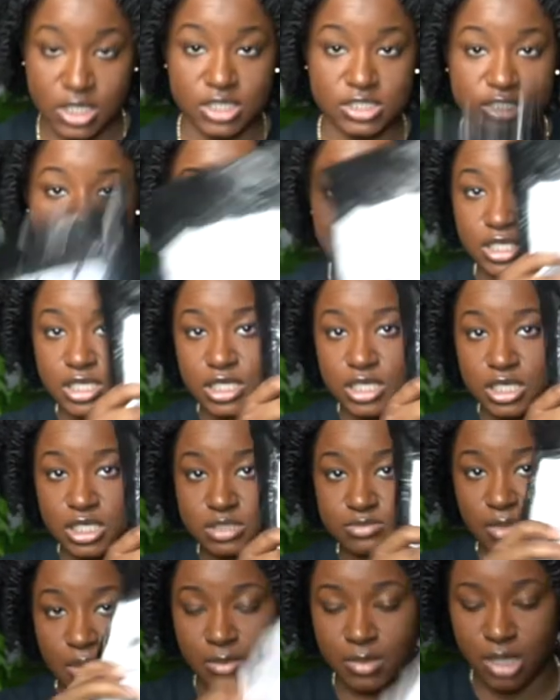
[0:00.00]
this
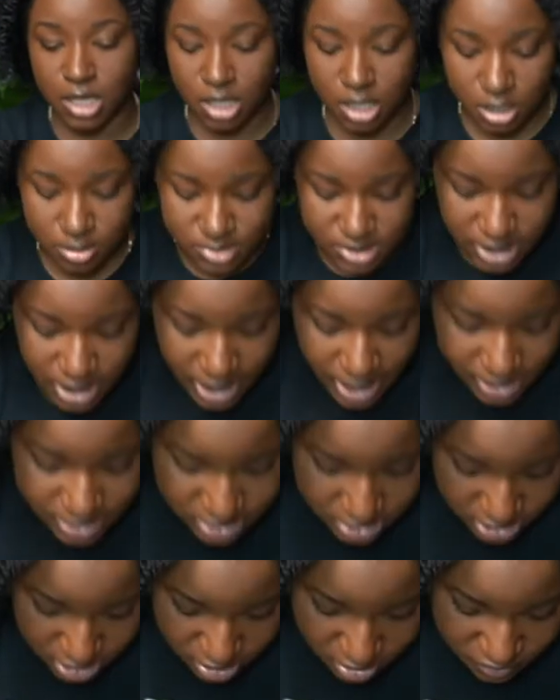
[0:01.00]
is my mom's
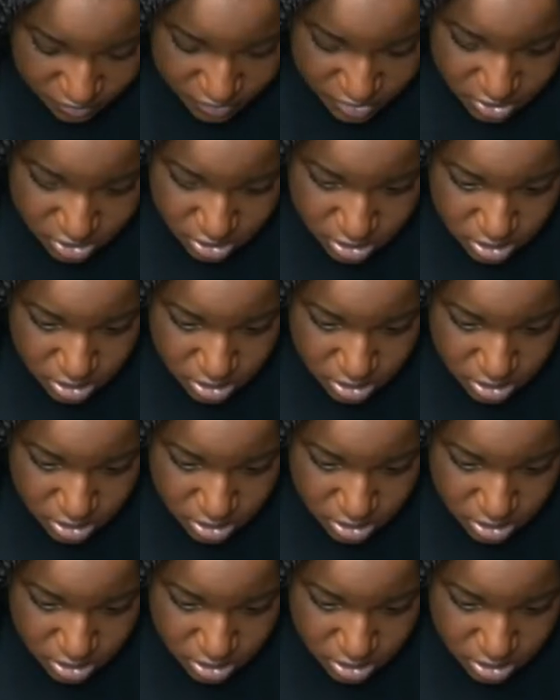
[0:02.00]
last gift